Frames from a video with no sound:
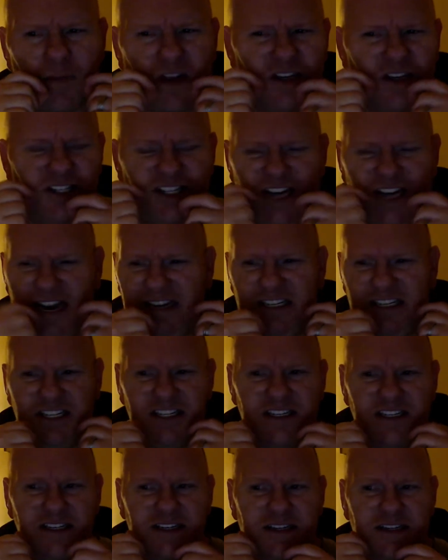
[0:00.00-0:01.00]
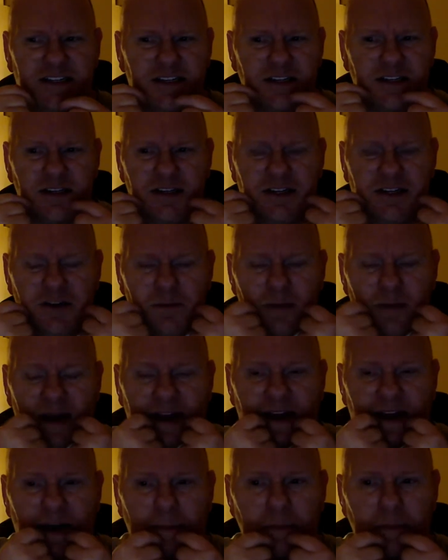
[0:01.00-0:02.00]
changes to my
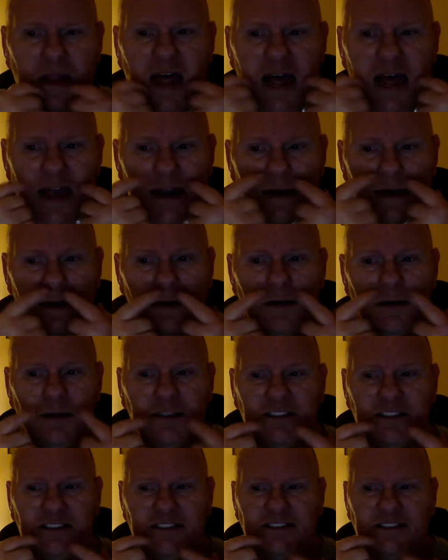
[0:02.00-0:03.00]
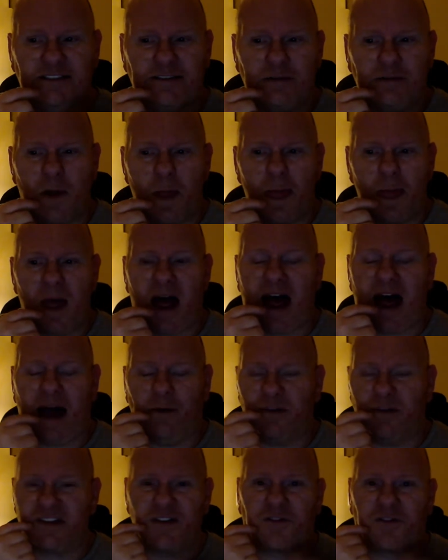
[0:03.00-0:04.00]
gum line, I
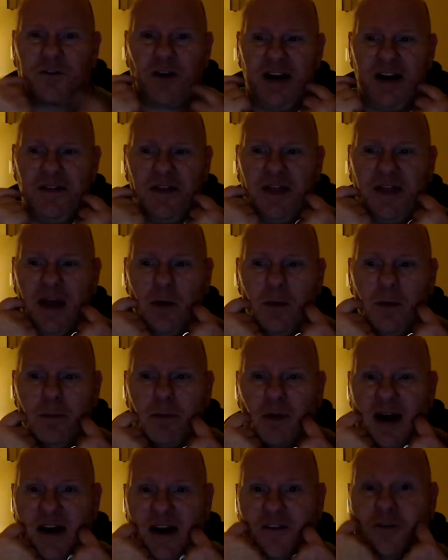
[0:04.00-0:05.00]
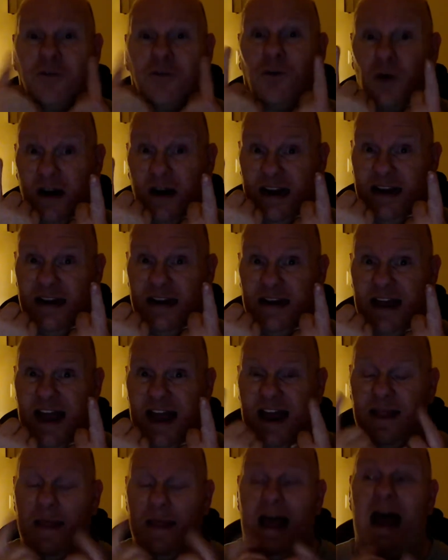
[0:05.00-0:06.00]
was afraid that they would break free
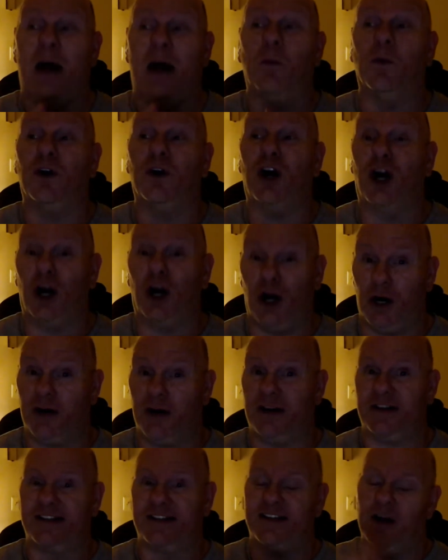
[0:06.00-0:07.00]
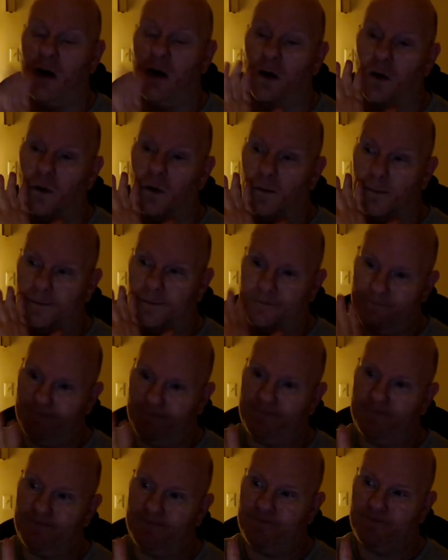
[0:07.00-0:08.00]
and that would hurt. So
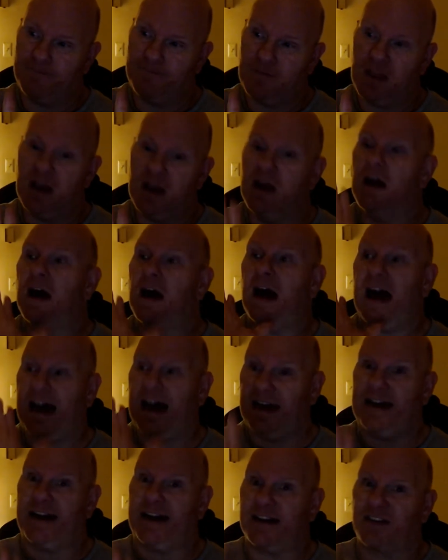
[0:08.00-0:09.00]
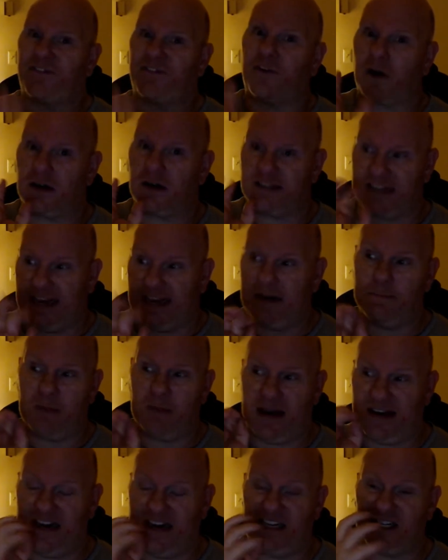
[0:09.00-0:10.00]
I got as far as getting
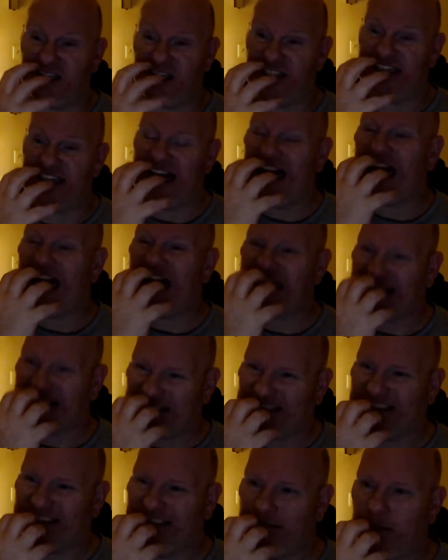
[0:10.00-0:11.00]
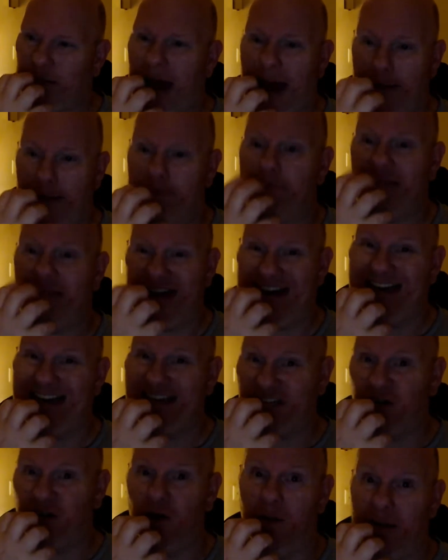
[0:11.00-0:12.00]
my dentures. I bit
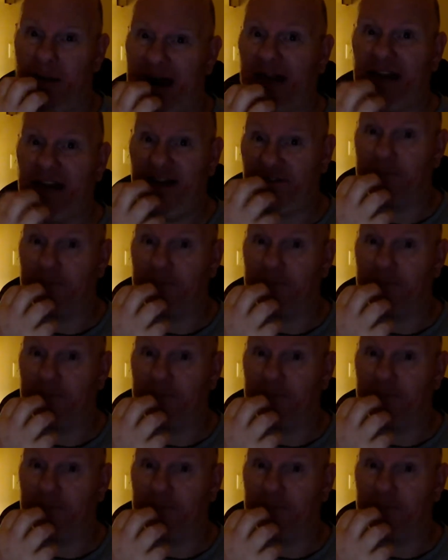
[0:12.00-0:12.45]
into them. I left